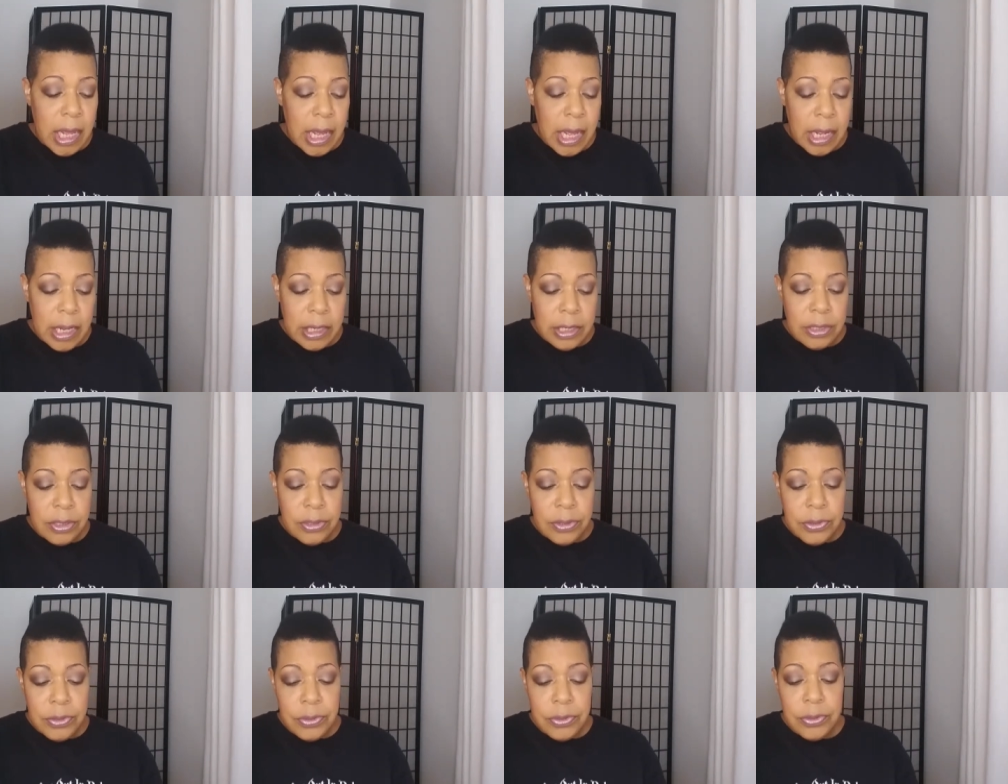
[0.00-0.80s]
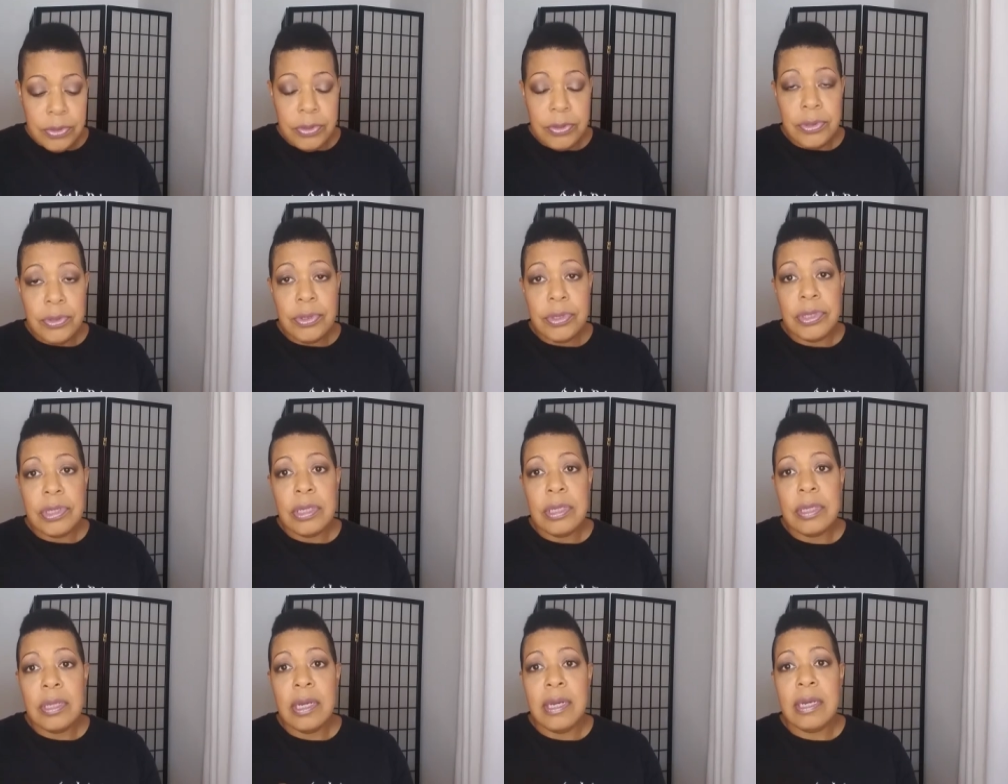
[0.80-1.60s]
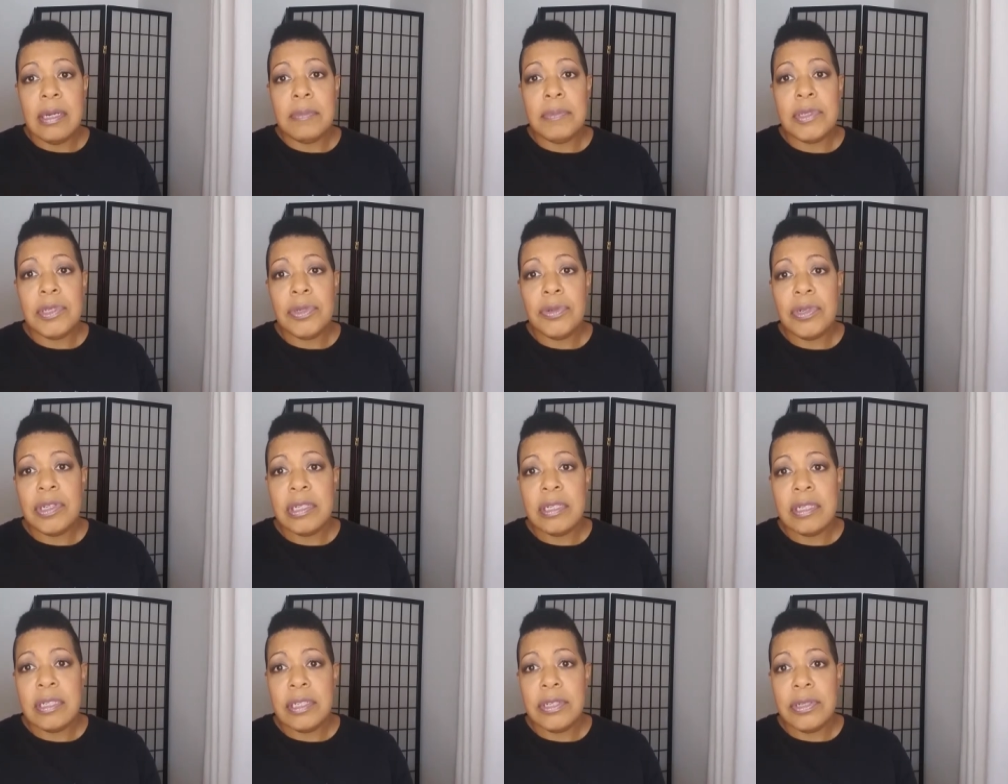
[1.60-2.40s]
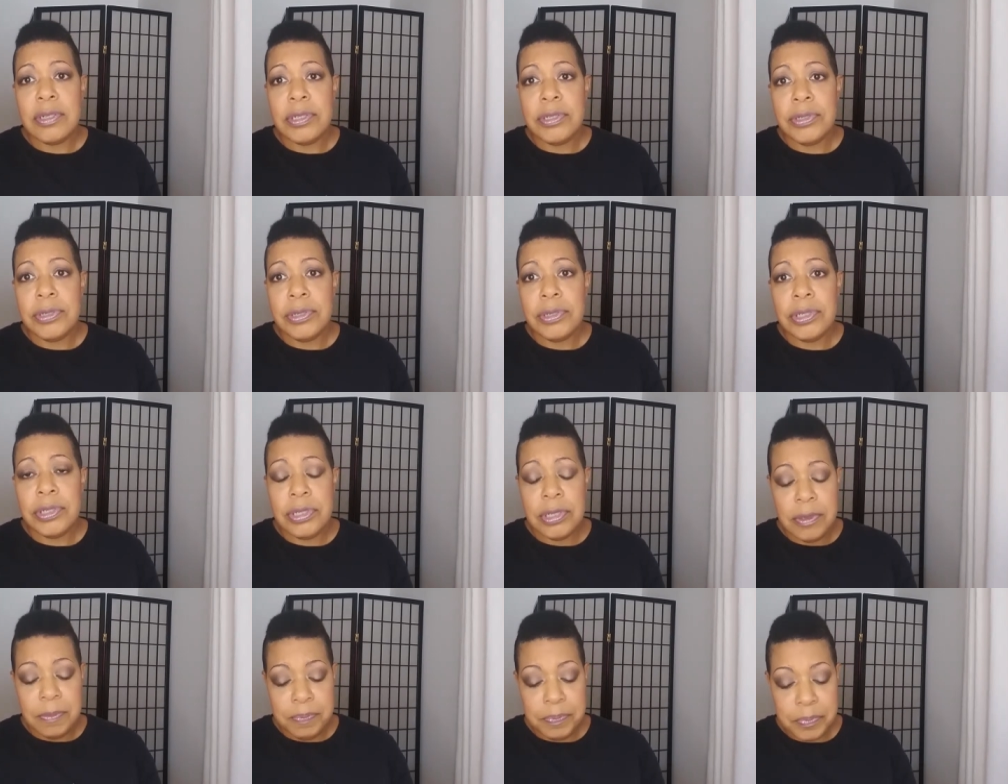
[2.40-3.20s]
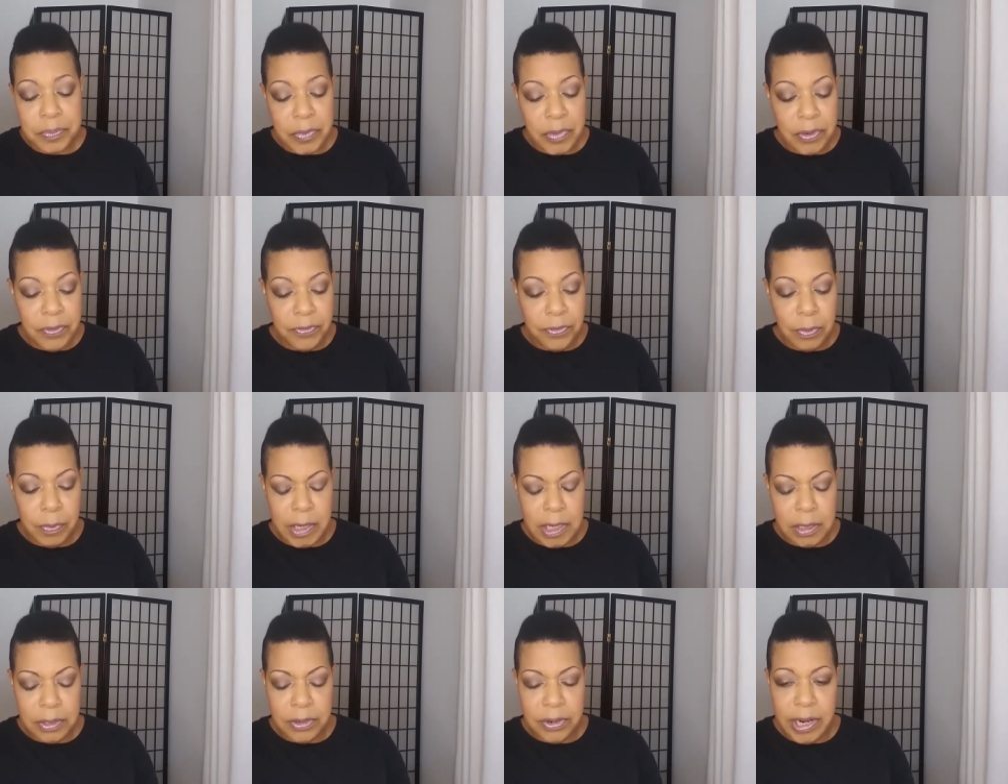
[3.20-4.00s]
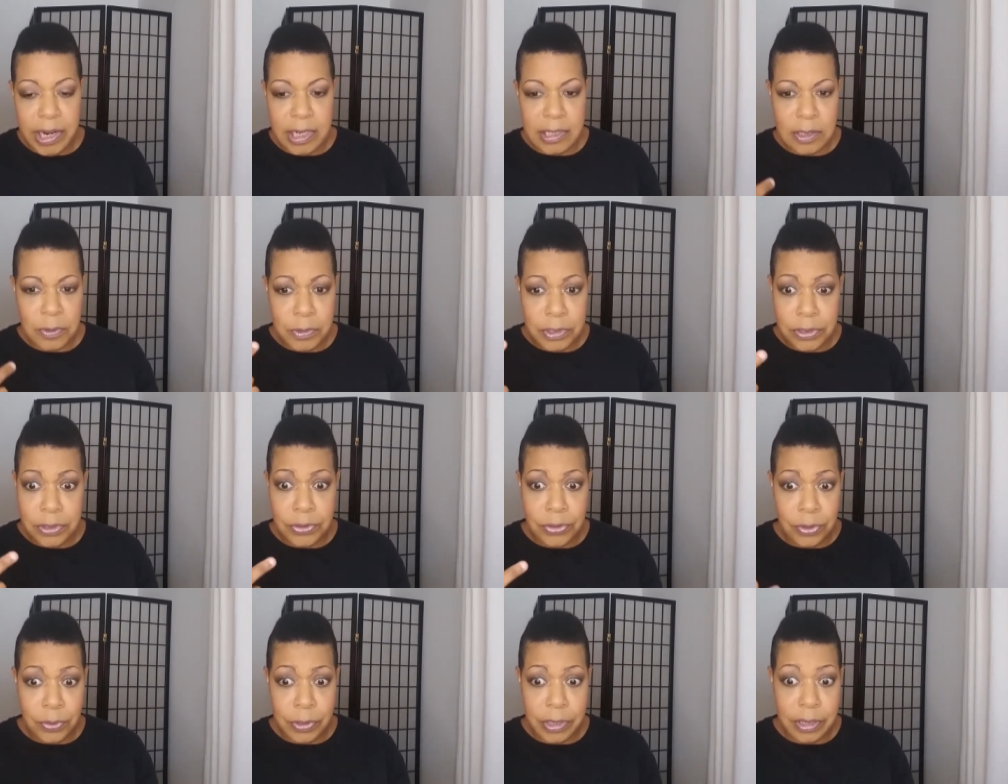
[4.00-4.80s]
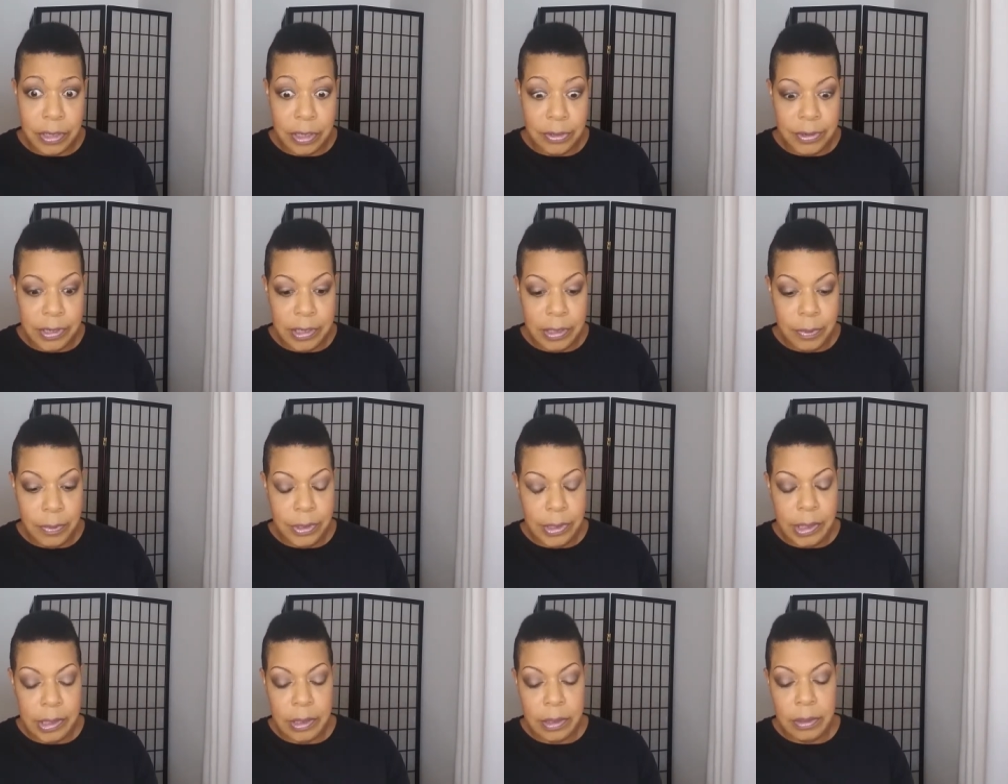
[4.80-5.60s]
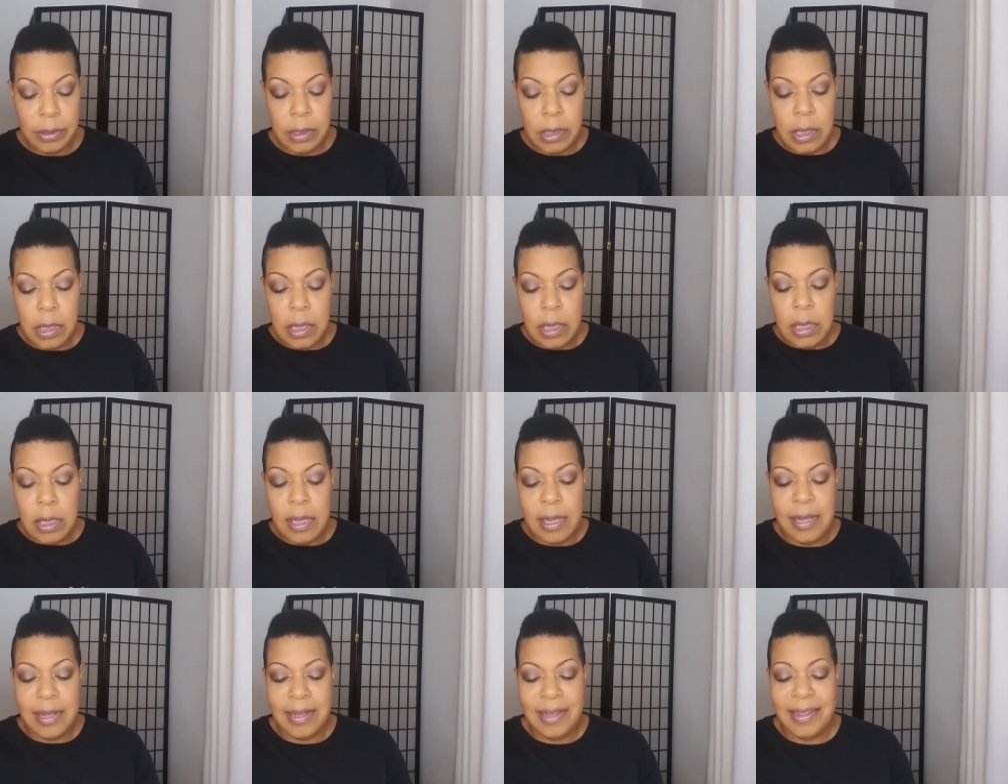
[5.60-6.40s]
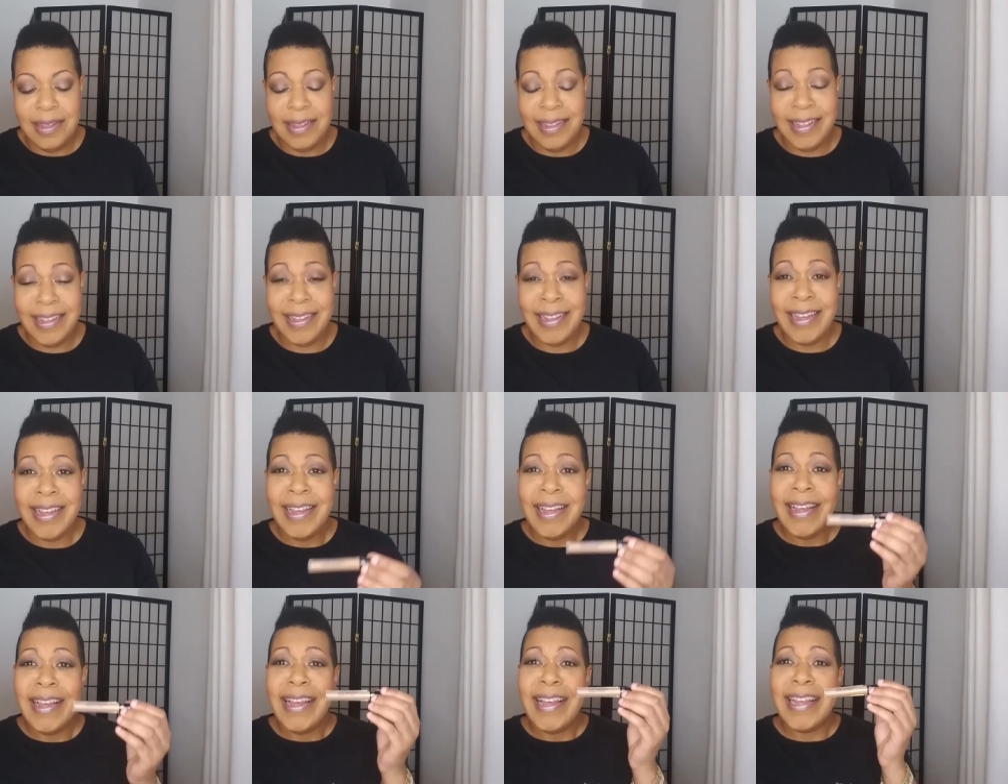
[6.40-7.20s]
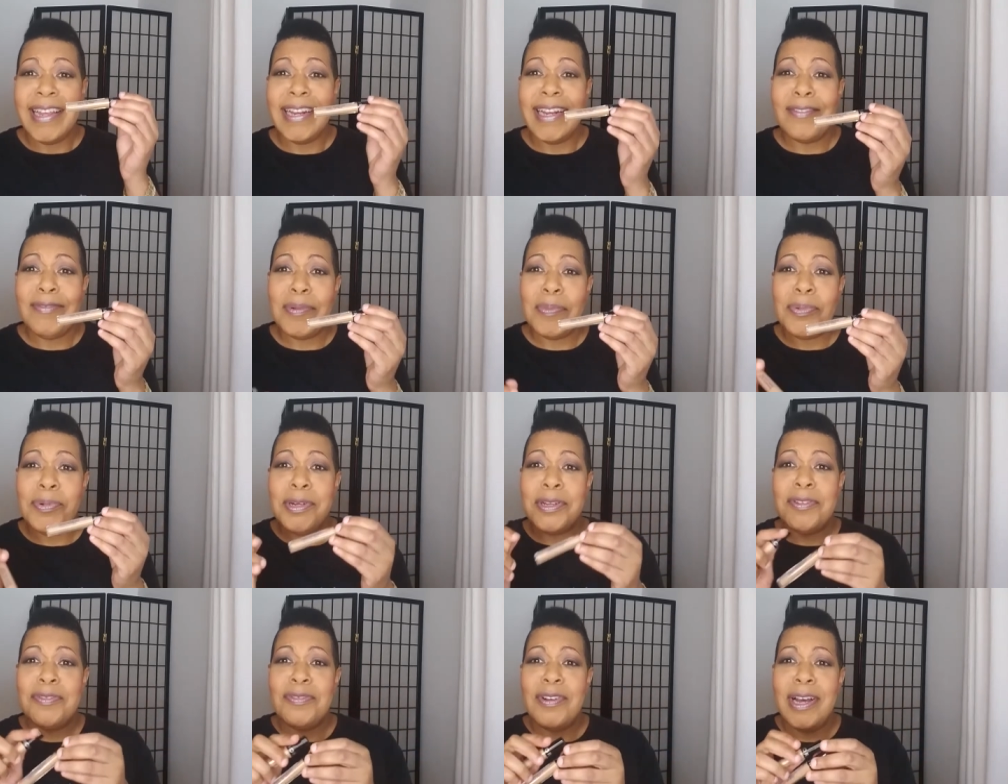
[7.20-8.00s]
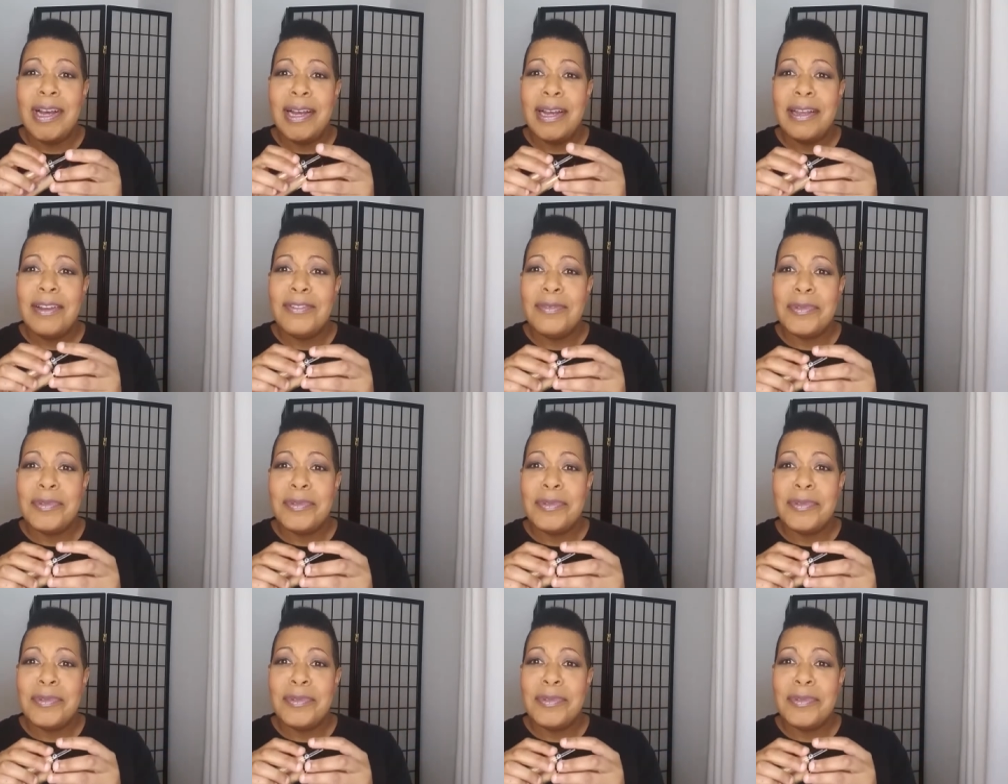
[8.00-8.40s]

I used um, two concealers for my under eye because I wasn't sure what color I am right now. 11.5,